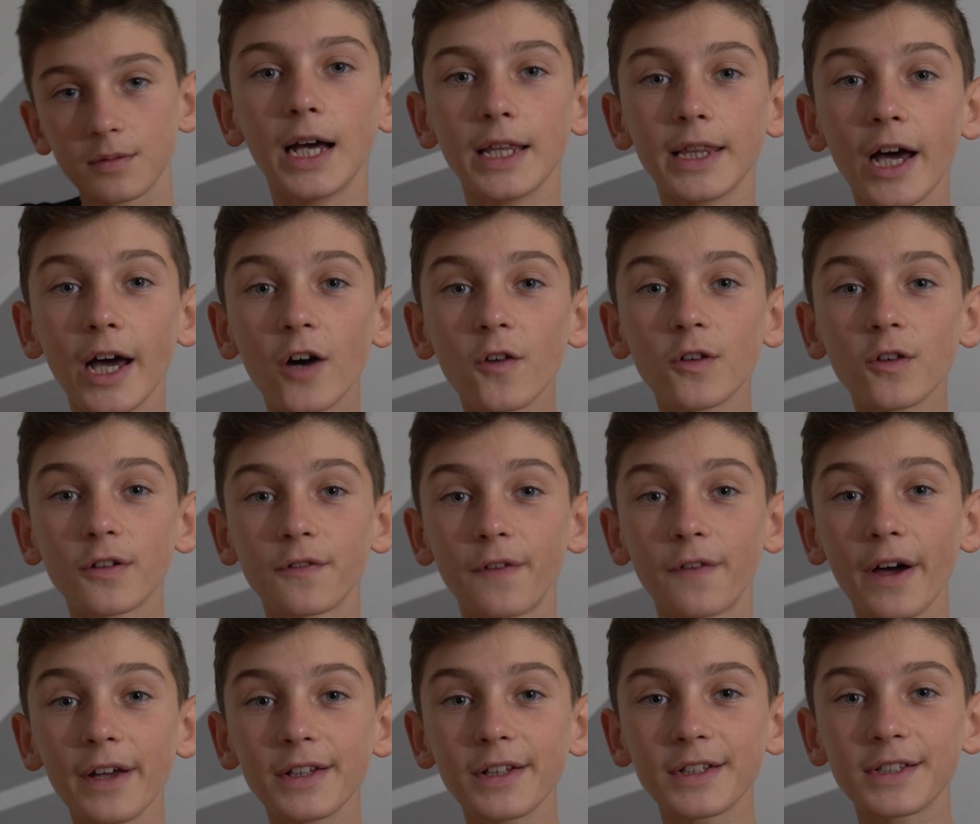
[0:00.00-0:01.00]
Now we'll
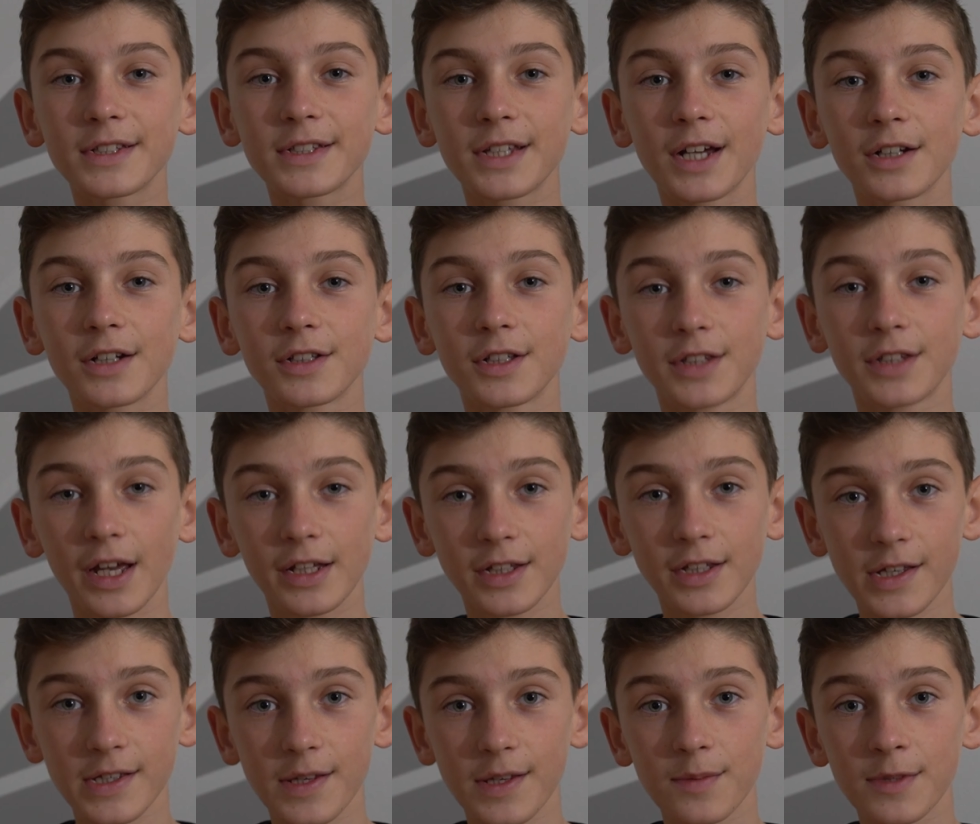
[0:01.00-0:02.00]
finally start
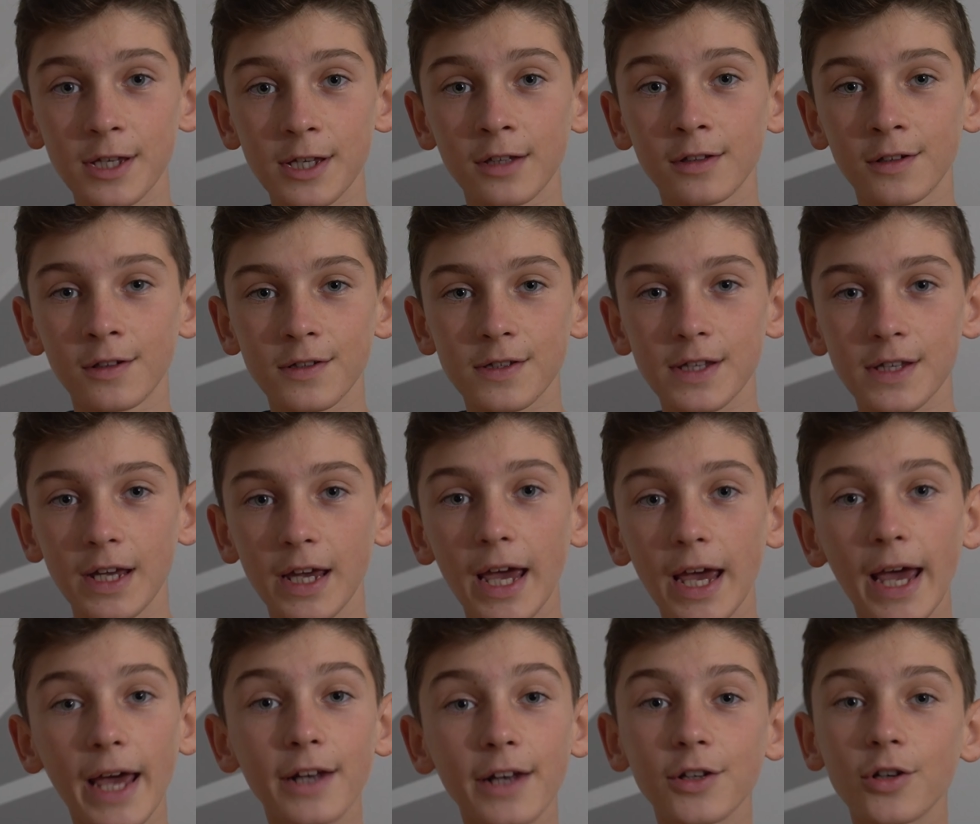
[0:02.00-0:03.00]
detecting some signals
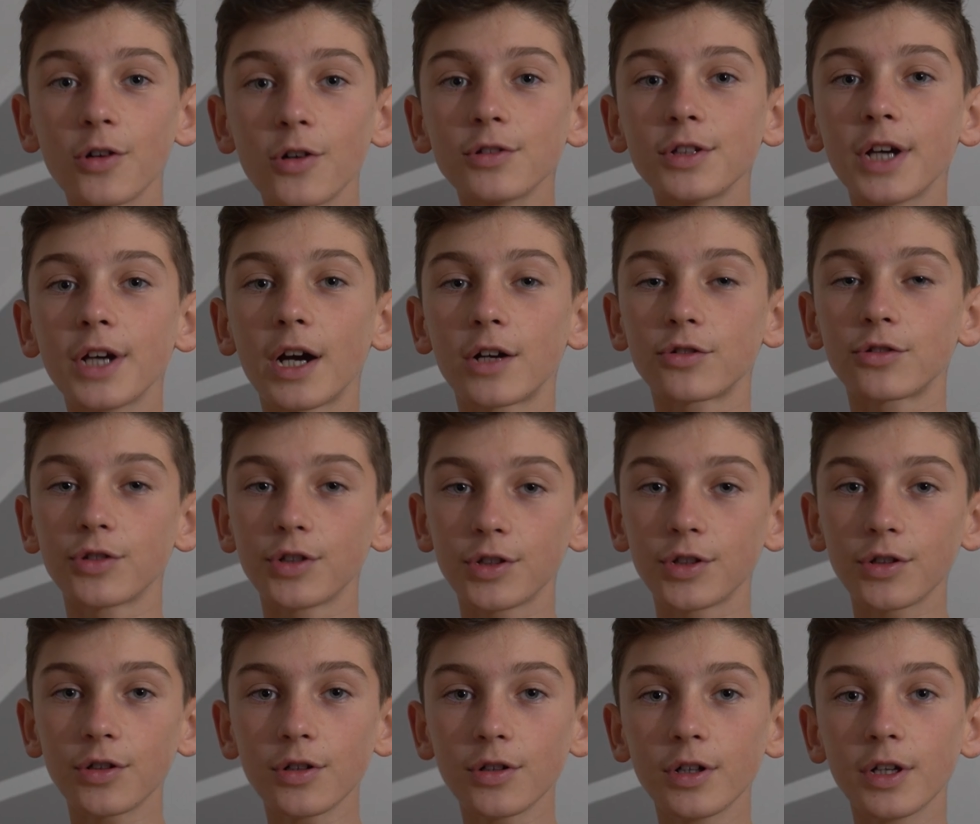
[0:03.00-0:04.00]
and coding
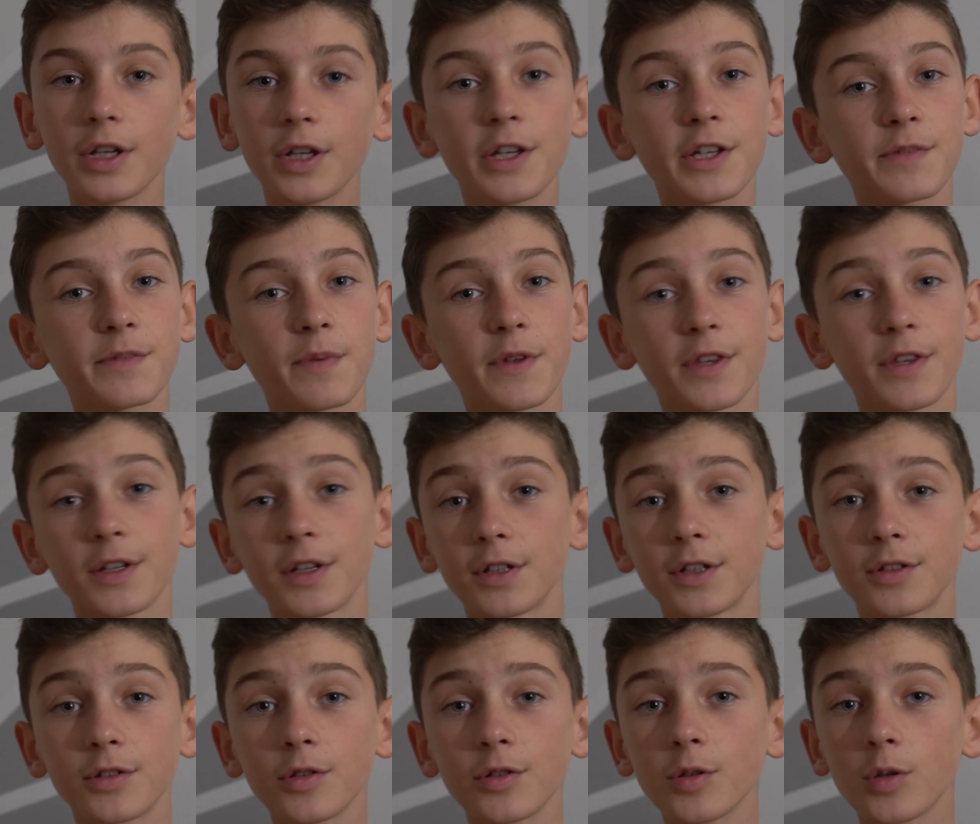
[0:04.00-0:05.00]
Arduino,
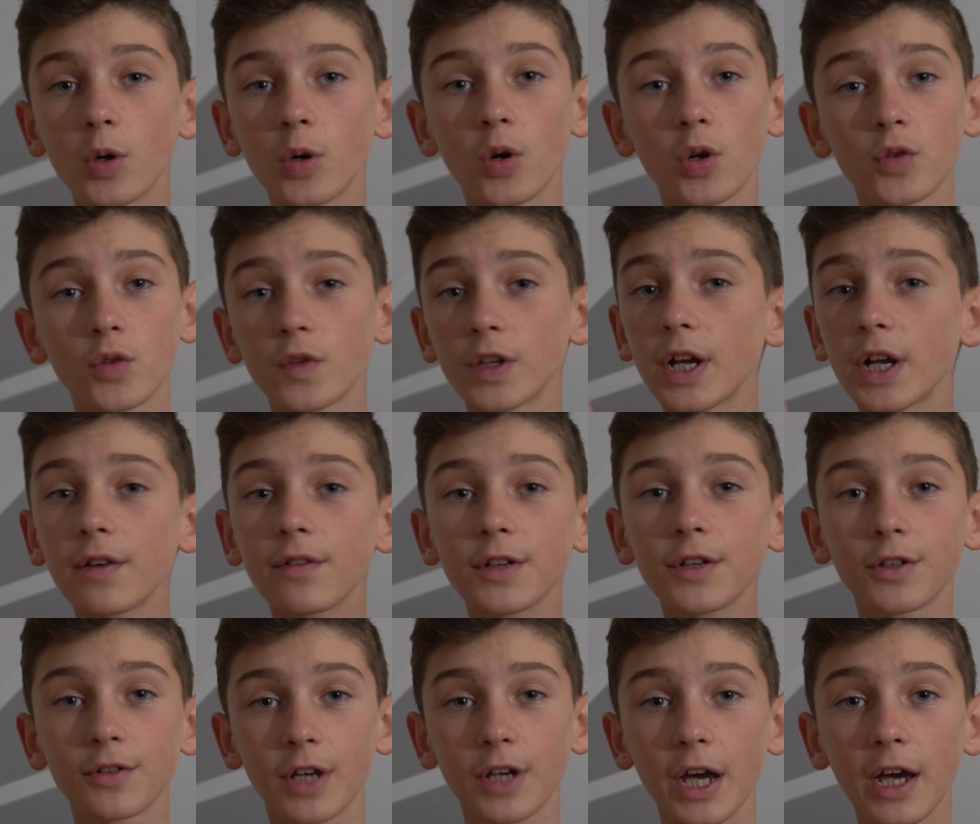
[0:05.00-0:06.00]
ESP32 or whatever
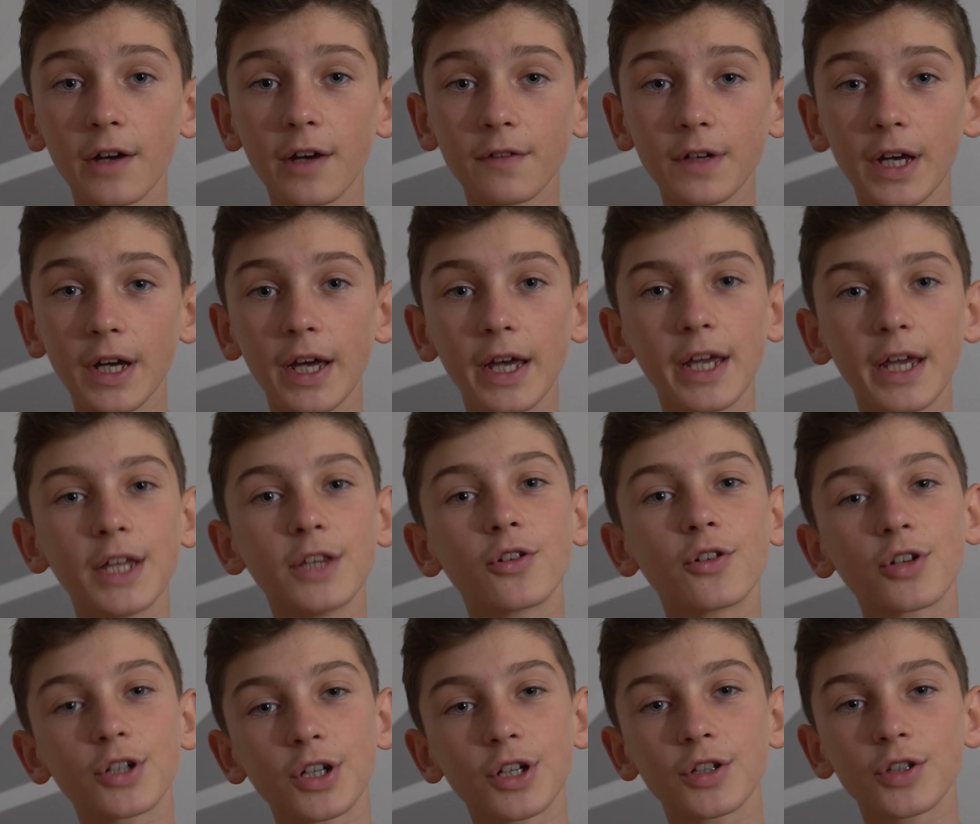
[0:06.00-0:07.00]
you have in
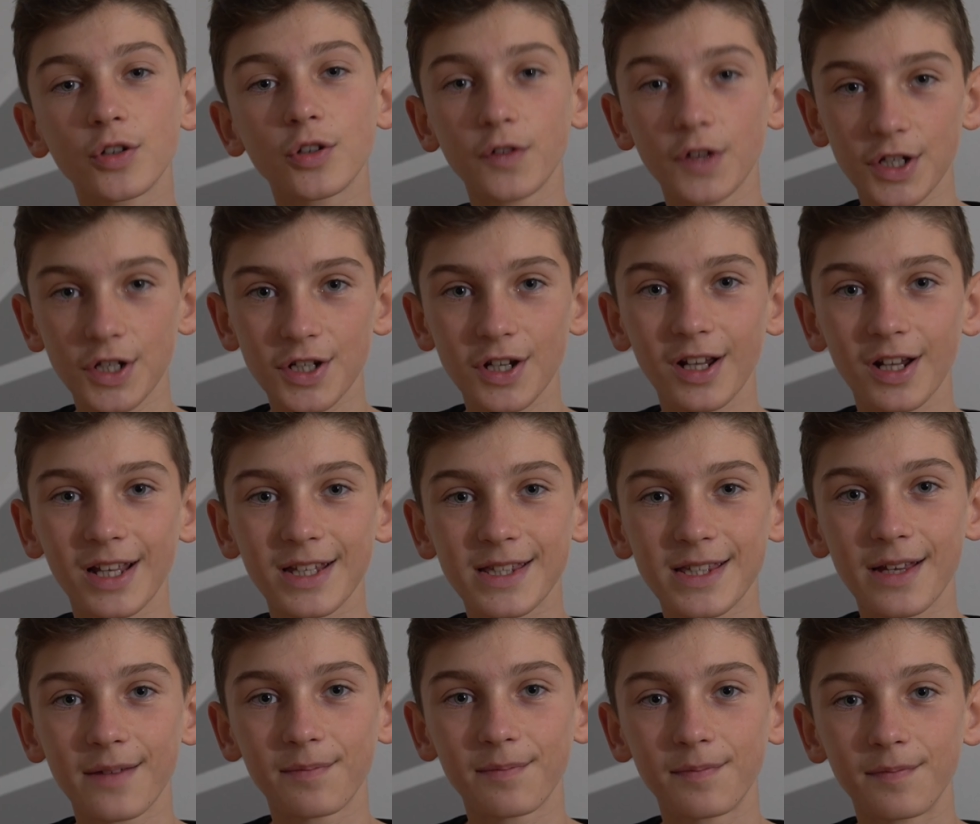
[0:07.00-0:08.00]
order to visualize
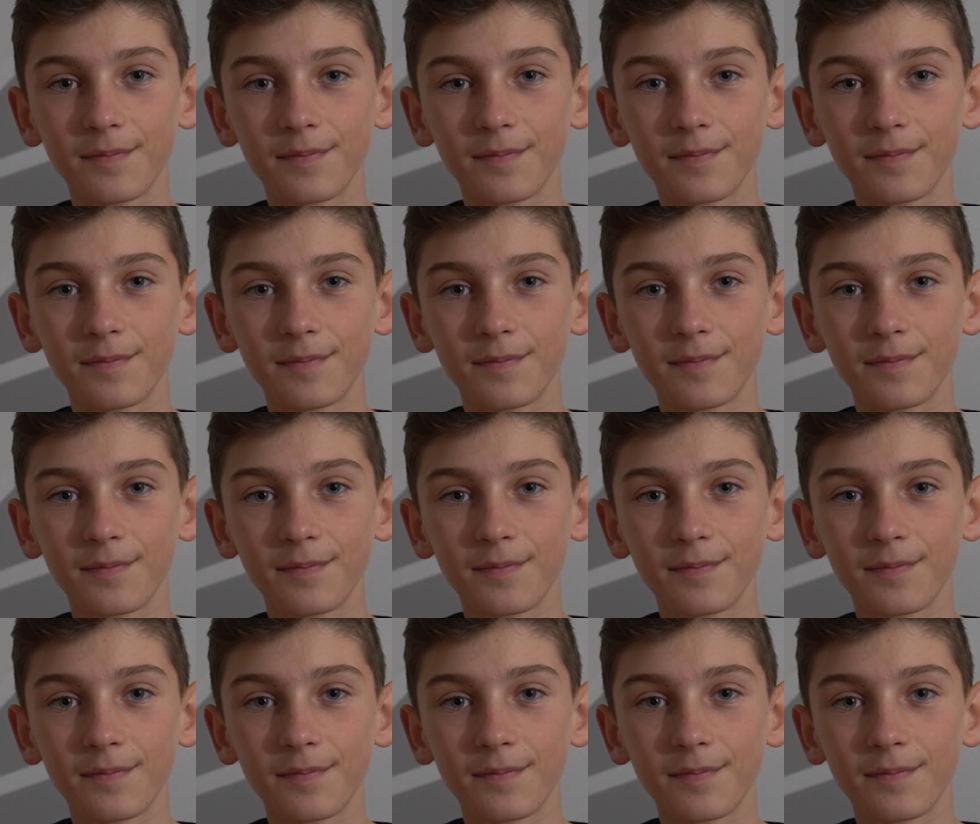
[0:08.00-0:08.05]
them.